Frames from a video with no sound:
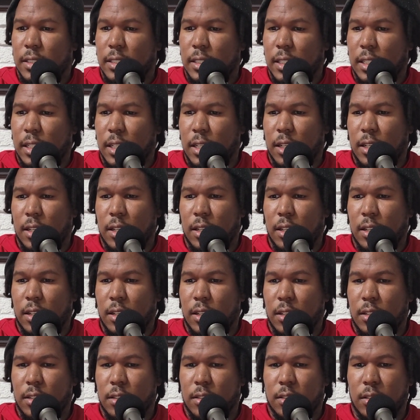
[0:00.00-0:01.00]

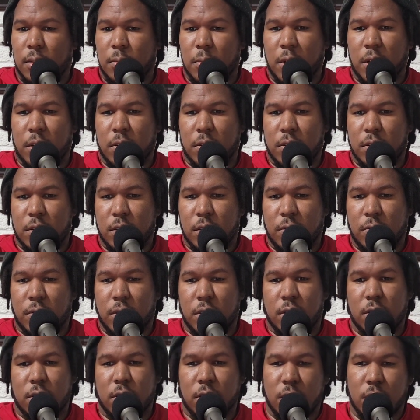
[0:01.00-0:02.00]
and some other stuff
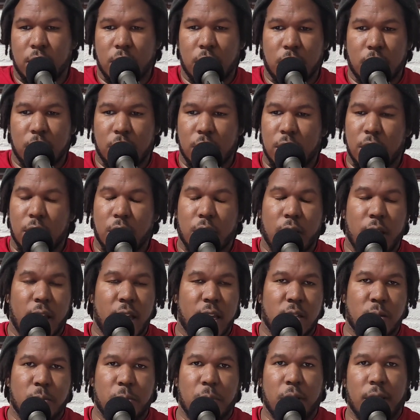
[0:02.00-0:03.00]
that, you can go to
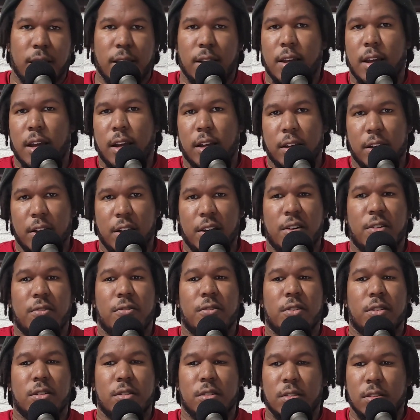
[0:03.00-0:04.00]

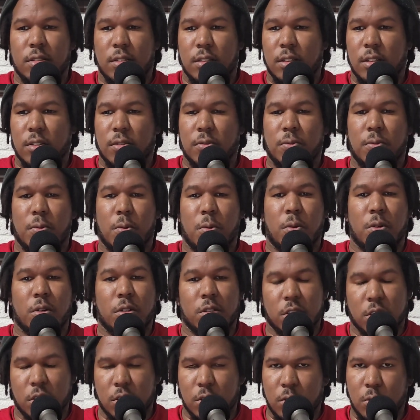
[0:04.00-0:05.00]
SBA.gov and look
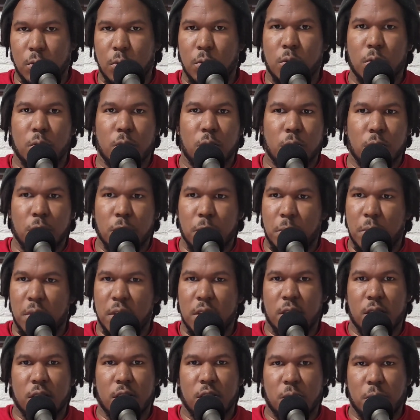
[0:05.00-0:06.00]
for. Just Google
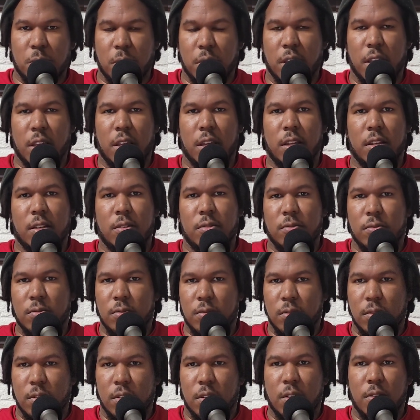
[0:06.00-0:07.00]
business plan
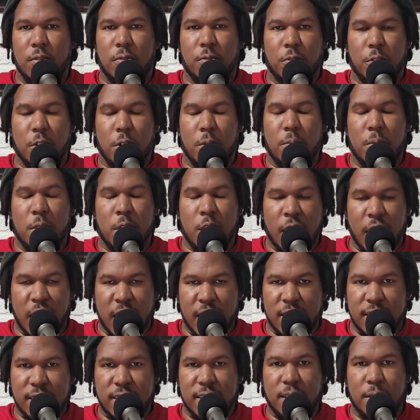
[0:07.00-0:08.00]
from the
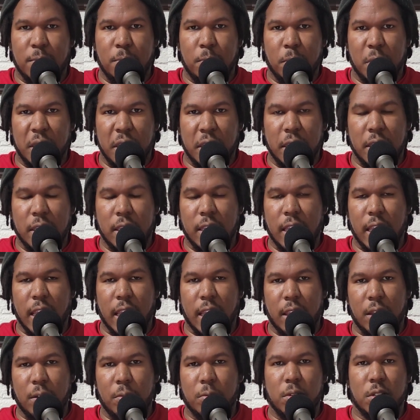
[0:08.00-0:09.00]

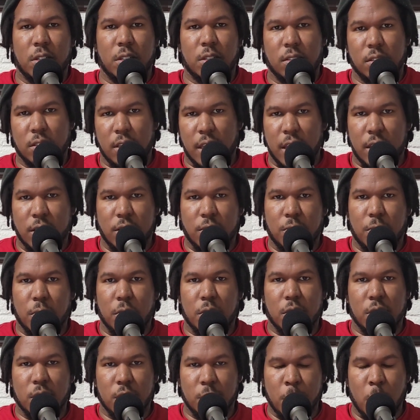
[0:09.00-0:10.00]
SBA, which stands for
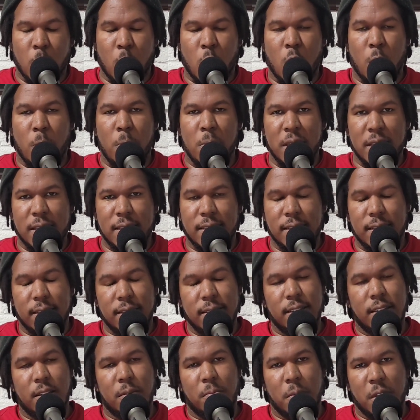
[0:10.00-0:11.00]
the Small
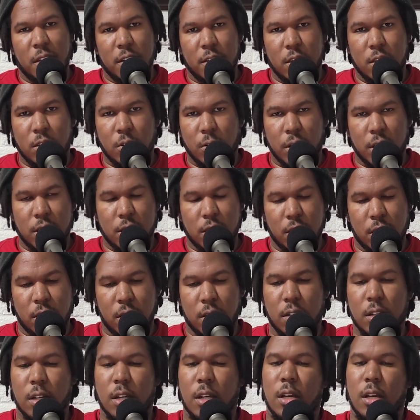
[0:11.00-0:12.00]
Business Administration,